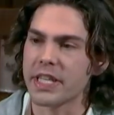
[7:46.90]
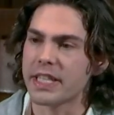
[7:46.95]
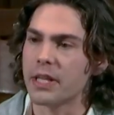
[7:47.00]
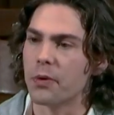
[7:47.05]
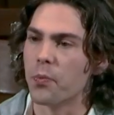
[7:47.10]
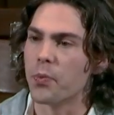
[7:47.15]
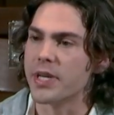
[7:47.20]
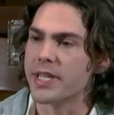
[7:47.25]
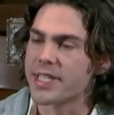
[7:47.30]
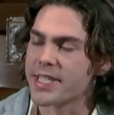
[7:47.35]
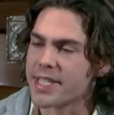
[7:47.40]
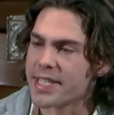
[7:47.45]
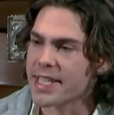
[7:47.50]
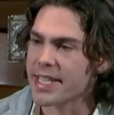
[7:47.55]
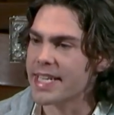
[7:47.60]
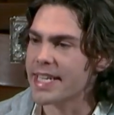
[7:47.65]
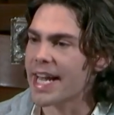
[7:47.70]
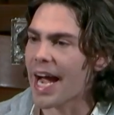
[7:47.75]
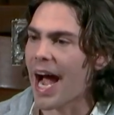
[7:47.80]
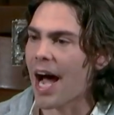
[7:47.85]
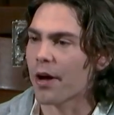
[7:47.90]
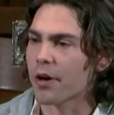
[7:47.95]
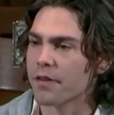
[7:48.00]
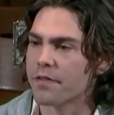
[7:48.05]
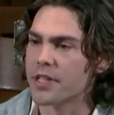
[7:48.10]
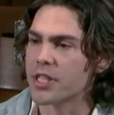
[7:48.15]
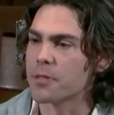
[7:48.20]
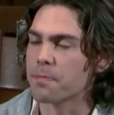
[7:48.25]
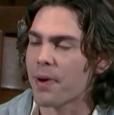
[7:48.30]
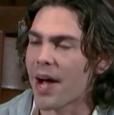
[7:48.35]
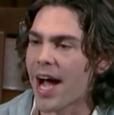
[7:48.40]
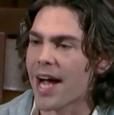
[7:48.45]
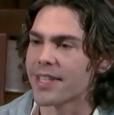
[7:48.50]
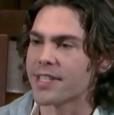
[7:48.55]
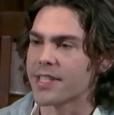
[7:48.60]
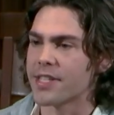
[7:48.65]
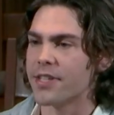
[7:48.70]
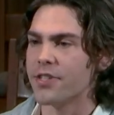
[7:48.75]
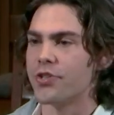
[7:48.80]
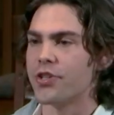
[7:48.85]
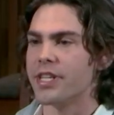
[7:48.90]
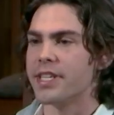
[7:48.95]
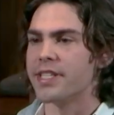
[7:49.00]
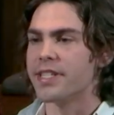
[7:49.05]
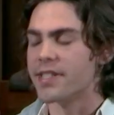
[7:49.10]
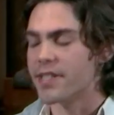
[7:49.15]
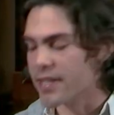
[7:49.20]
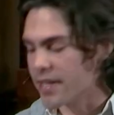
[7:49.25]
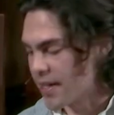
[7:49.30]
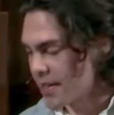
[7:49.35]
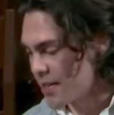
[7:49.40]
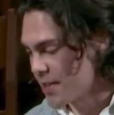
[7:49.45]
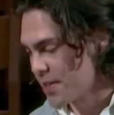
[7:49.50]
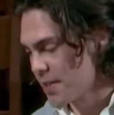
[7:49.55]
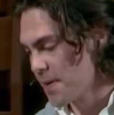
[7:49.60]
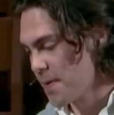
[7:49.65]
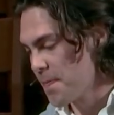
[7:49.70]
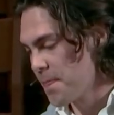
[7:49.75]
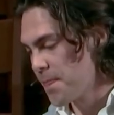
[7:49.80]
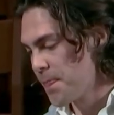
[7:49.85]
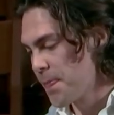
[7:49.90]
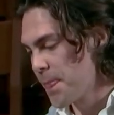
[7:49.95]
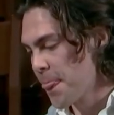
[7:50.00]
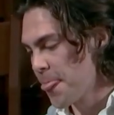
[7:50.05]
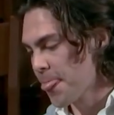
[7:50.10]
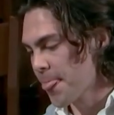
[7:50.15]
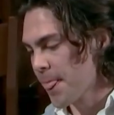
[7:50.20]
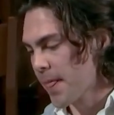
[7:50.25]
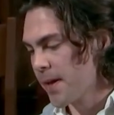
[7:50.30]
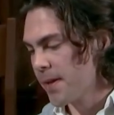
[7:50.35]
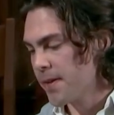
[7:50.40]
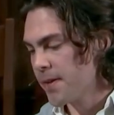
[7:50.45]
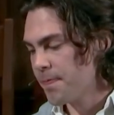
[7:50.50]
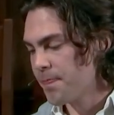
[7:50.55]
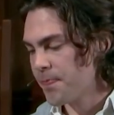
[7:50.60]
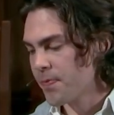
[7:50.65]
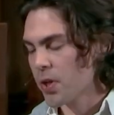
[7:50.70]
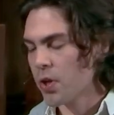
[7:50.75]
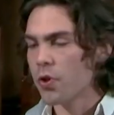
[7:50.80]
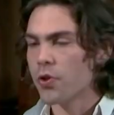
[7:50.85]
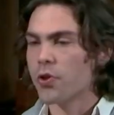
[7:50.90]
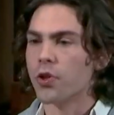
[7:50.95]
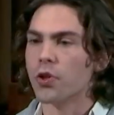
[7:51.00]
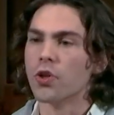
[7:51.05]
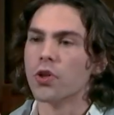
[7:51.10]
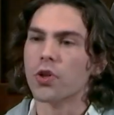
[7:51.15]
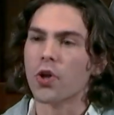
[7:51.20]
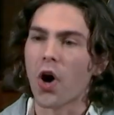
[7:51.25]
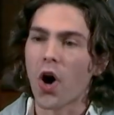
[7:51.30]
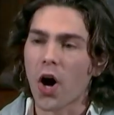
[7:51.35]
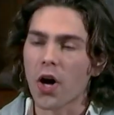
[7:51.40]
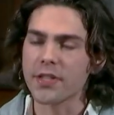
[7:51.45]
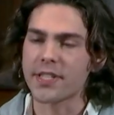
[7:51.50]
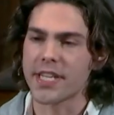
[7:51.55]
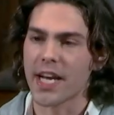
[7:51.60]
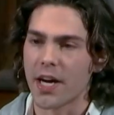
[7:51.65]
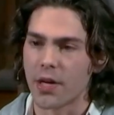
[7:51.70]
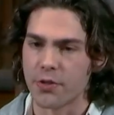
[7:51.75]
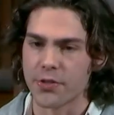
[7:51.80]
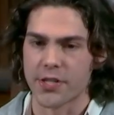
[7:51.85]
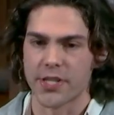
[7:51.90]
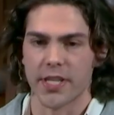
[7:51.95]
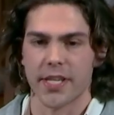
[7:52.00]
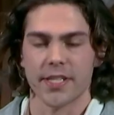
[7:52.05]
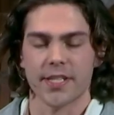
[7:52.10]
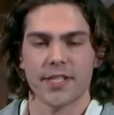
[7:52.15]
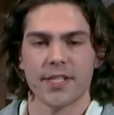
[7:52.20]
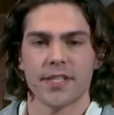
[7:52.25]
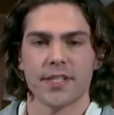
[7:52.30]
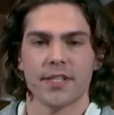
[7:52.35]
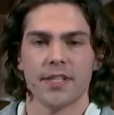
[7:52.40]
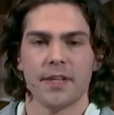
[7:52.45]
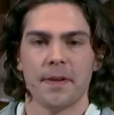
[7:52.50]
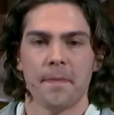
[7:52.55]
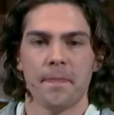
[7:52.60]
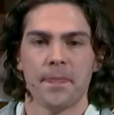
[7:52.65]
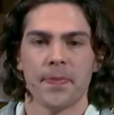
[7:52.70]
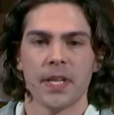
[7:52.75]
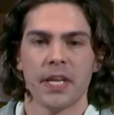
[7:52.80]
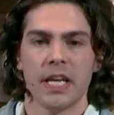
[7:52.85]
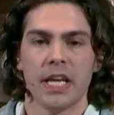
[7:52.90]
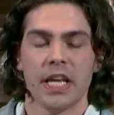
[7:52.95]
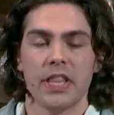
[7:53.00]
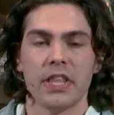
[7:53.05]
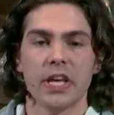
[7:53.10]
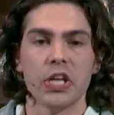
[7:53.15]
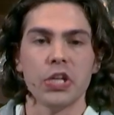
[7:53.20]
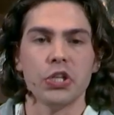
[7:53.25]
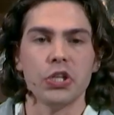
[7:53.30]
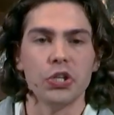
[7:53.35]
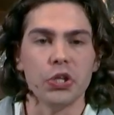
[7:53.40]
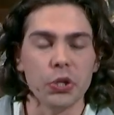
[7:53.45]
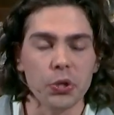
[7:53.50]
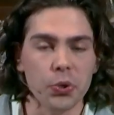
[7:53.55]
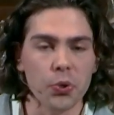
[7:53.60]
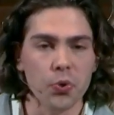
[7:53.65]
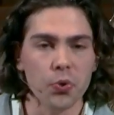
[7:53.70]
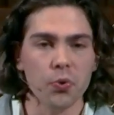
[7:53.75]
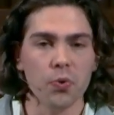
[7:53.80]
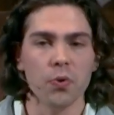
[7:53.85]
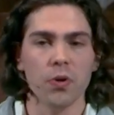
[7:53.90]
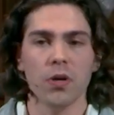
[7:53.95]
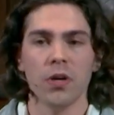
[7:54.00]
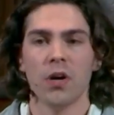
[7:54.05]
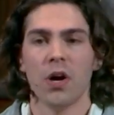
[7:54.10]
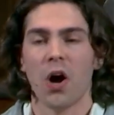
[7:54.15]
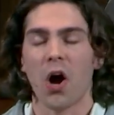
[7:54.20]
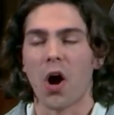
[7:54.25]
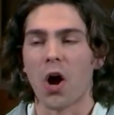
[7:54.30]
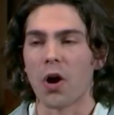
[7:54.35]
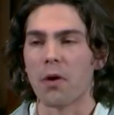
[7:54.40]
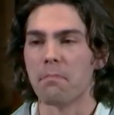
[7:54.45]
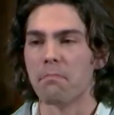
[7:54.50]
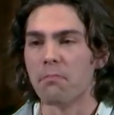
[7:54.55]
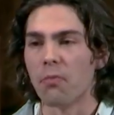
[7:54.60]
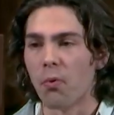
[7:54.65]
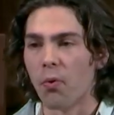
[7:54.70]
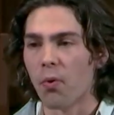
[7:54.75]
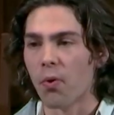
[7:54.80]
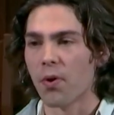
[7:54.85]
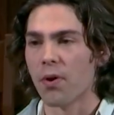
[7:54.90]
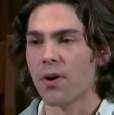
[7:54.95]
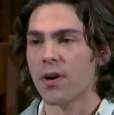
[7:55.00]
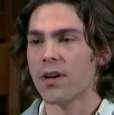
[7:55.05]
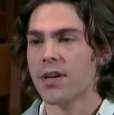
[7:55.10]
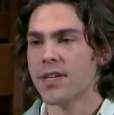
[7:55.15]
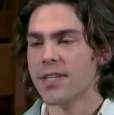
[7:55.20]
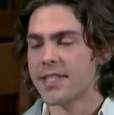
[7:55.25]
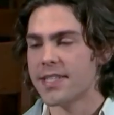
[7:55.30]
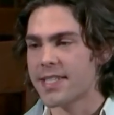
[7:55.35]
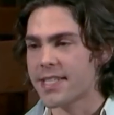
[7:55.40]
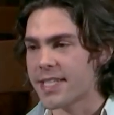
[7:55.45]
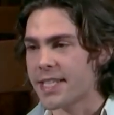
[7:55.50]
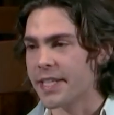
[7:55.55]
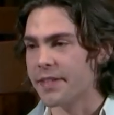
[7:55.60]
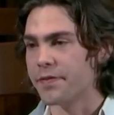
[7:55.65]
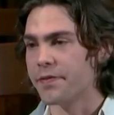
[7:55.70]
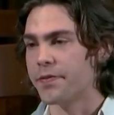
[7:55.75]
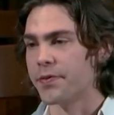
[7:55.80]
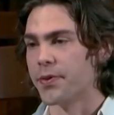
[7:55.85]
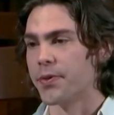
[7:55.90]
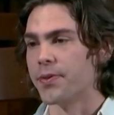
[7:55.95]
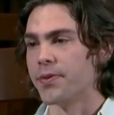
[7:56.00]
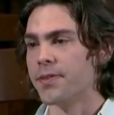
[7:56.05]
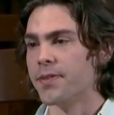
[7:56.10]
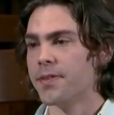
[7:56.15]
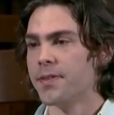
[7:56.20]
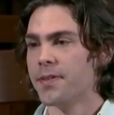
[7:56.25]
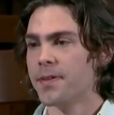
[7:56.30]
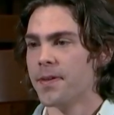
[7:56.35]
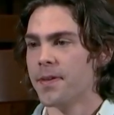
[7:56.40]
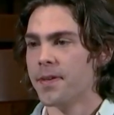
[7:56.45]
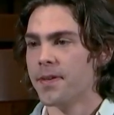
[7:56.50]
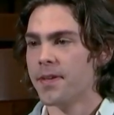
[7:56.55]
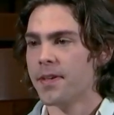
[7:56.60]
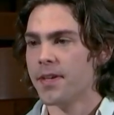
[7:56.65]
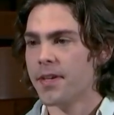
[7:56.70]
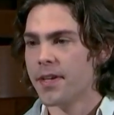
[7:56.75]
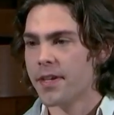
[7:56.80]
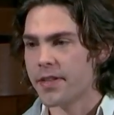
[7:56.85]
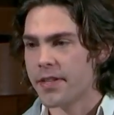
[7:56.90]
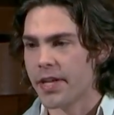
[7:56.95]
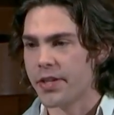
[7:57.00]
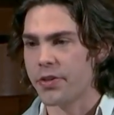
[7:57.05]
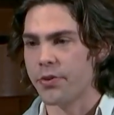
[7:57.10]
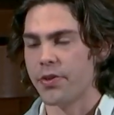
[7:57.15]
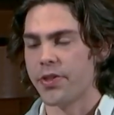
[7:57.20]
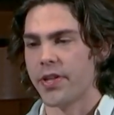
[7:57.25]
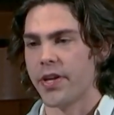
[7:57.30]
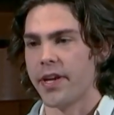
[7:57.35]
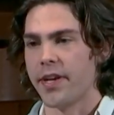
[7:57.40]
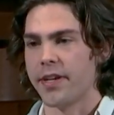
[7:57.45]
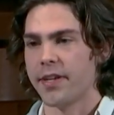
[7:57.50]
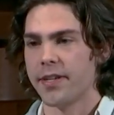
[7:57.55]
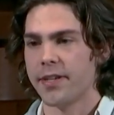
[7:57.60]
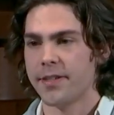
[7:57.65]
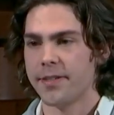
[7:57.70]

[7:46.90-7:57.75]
thing that we see out of this passage is this. The law tells us that you are more sinful than you think.